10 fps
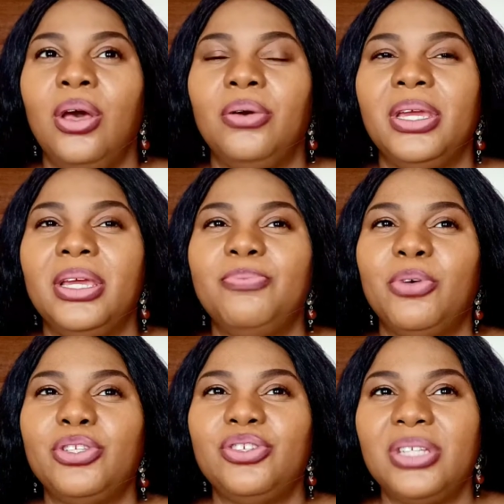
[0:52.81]
Okay,
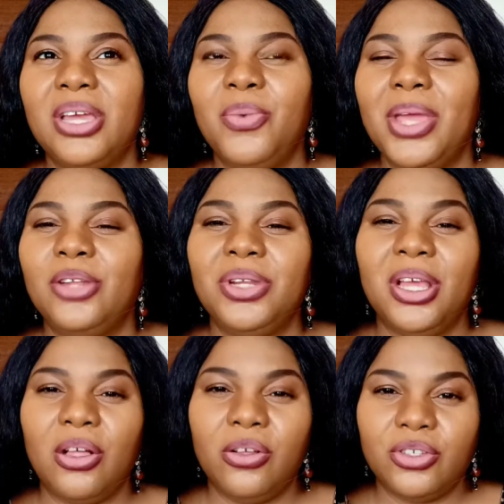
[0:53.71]
but today we are doing
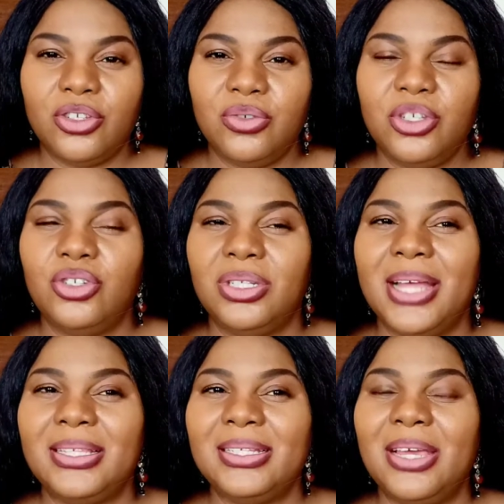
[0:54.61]
a continuation,
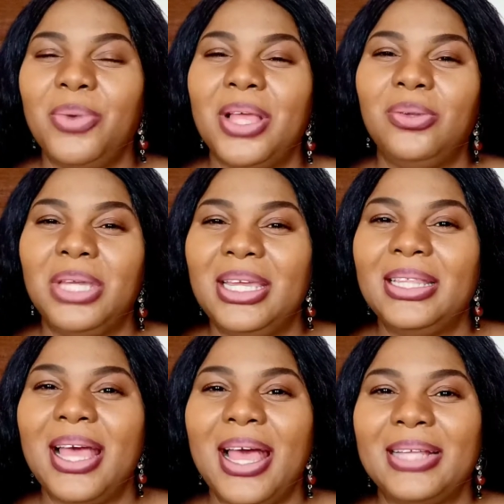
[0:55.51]
and today we are
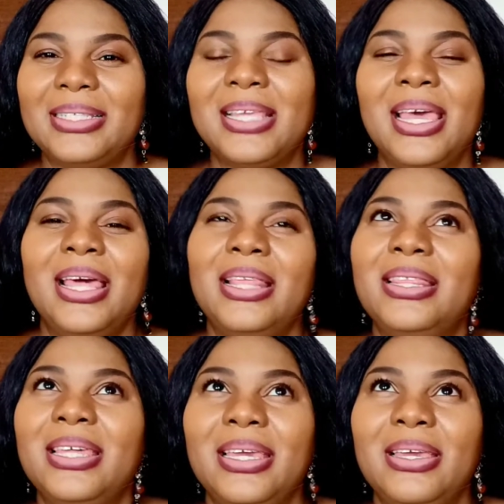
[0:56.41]
looking at
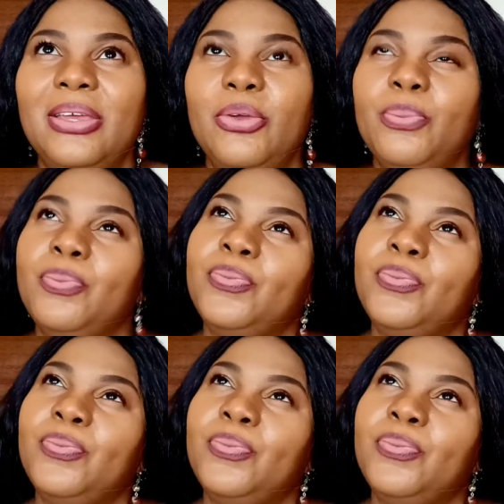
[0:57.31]
the